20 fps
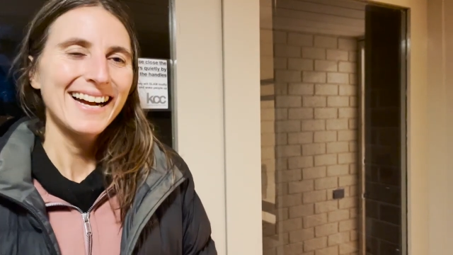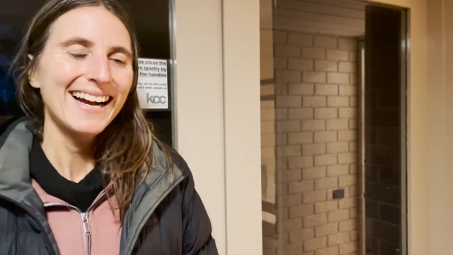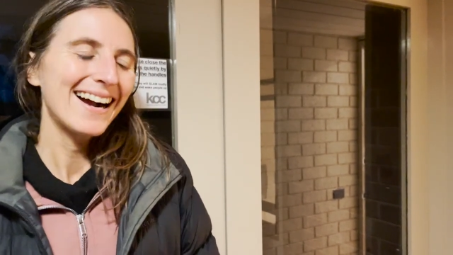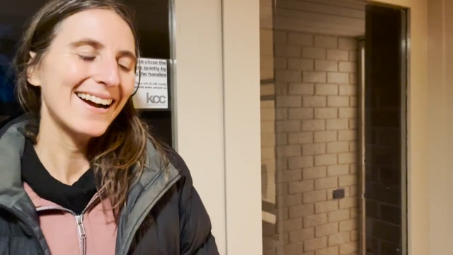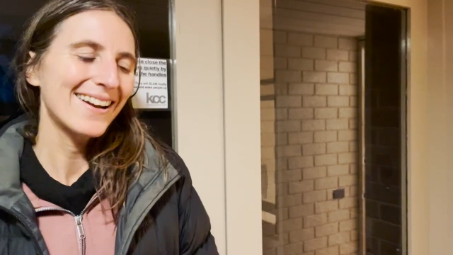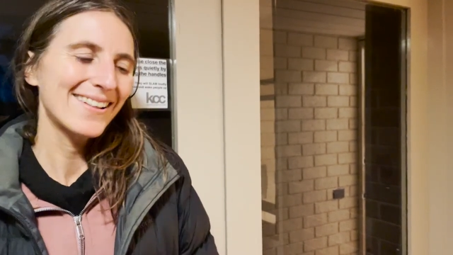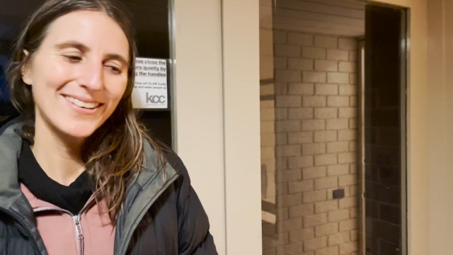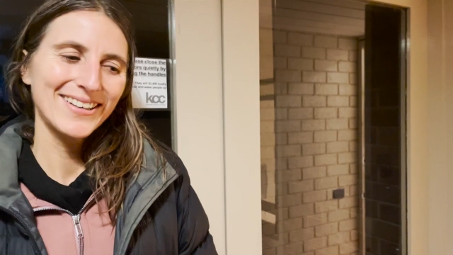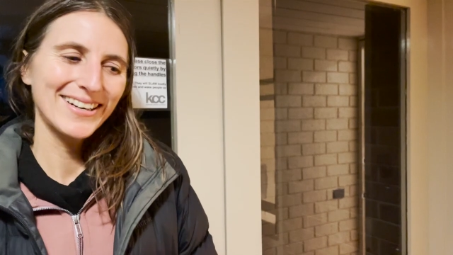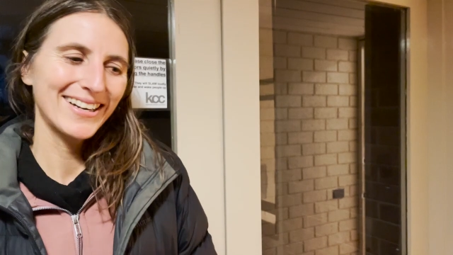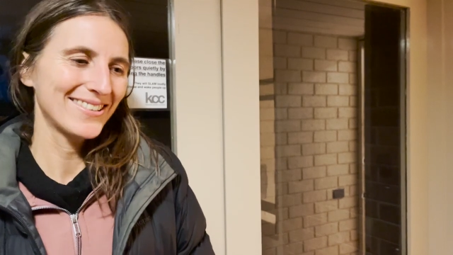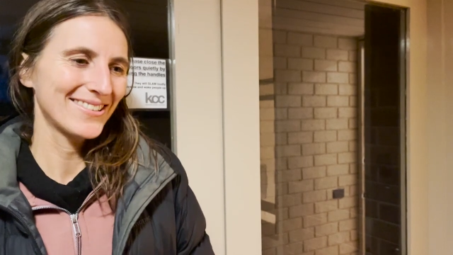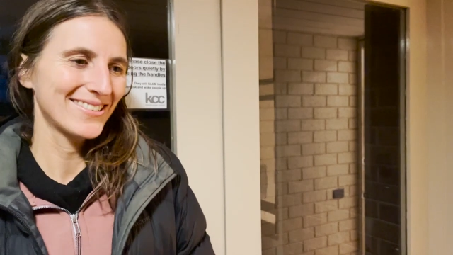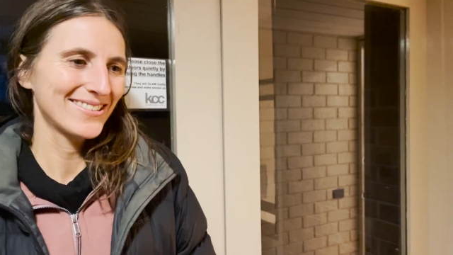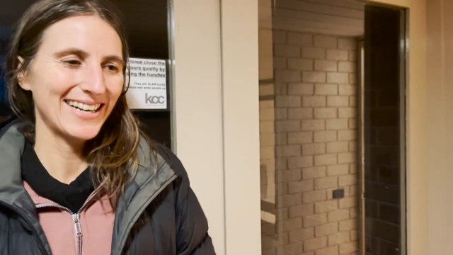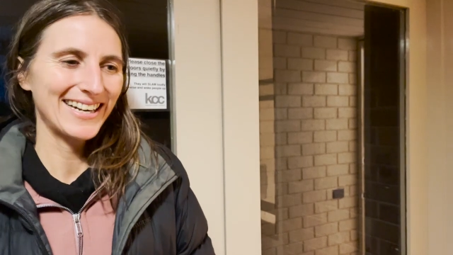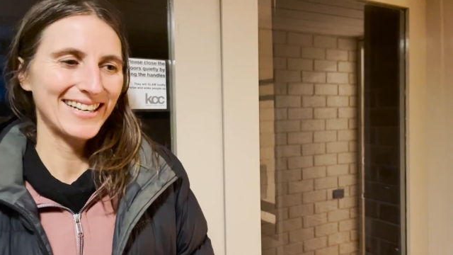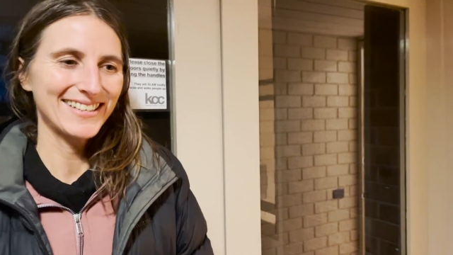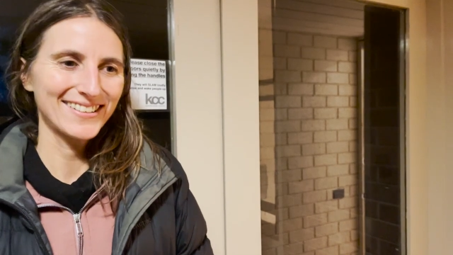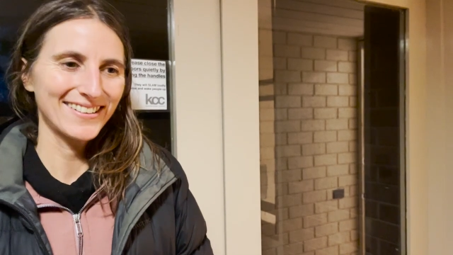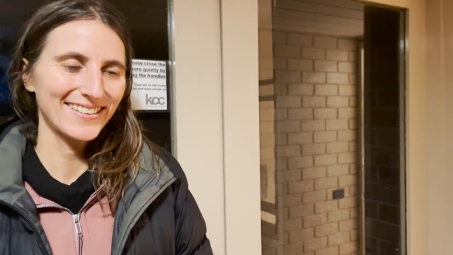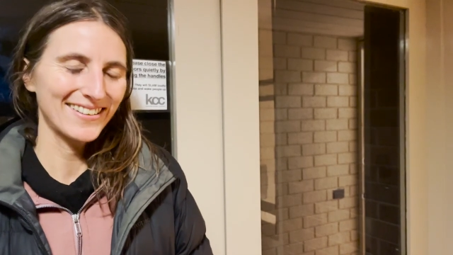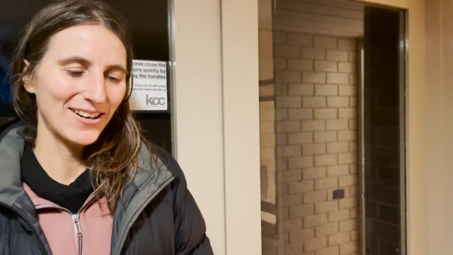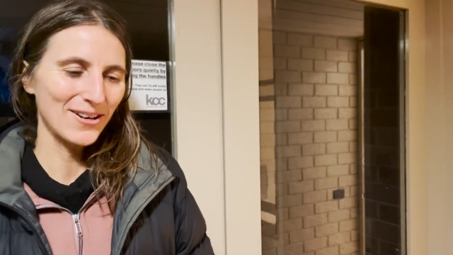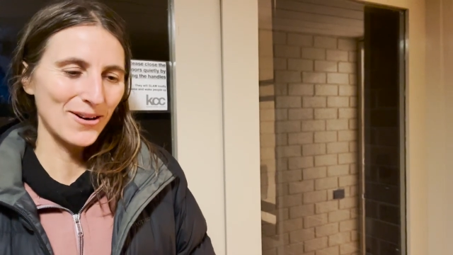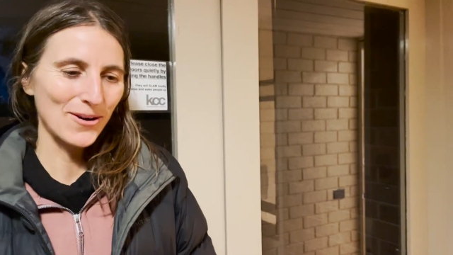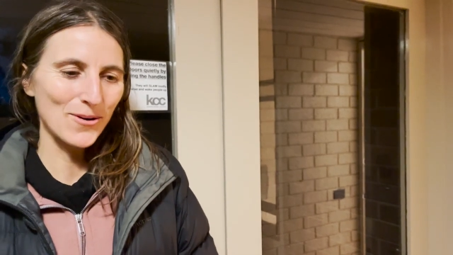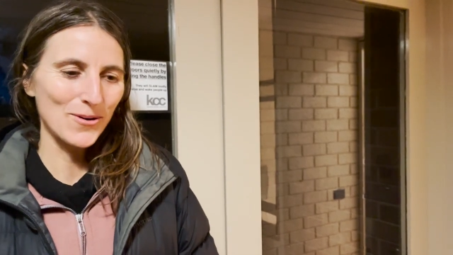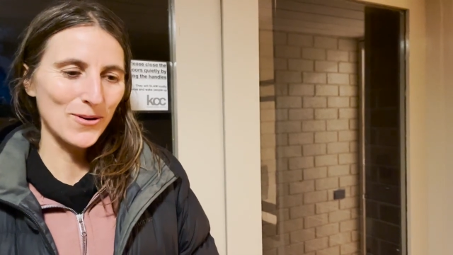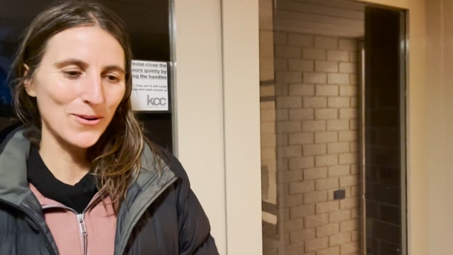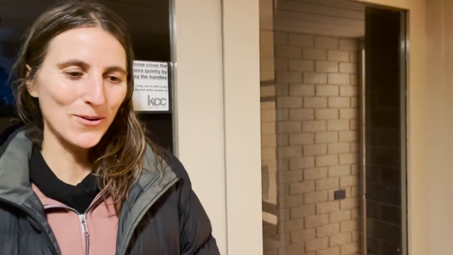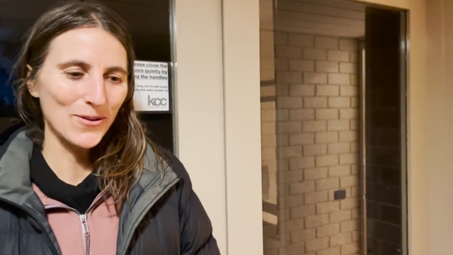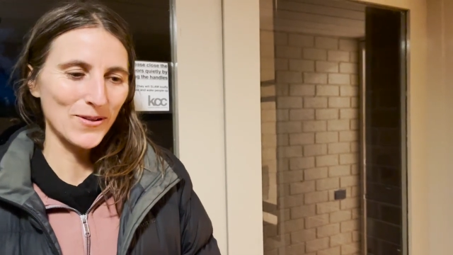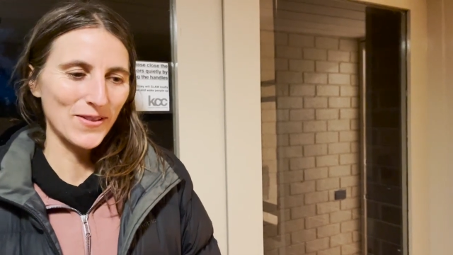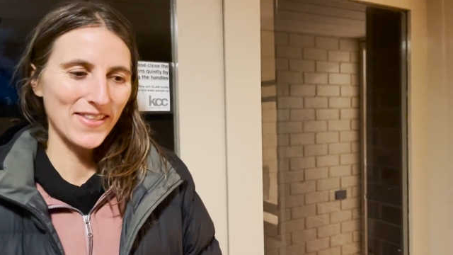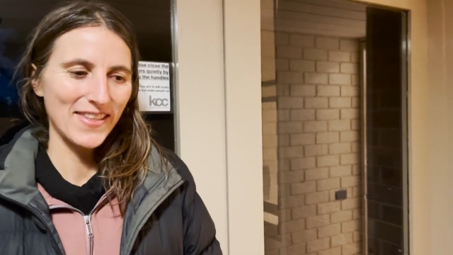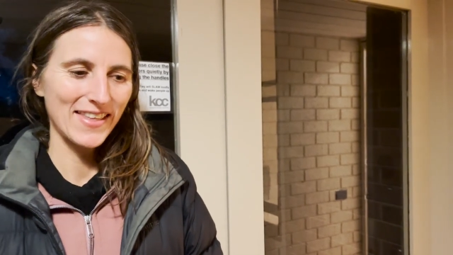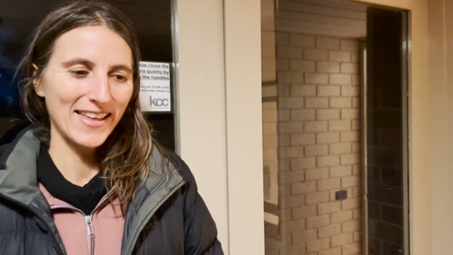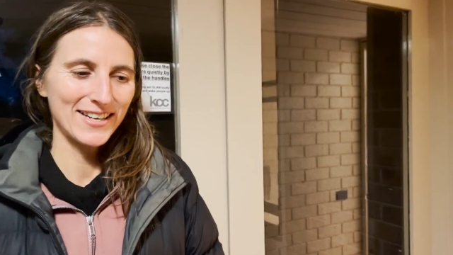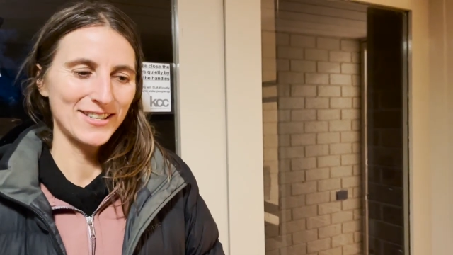I thought I couldn't handle the cold,
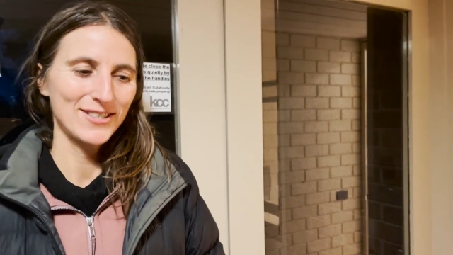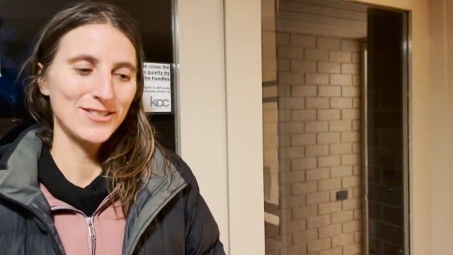and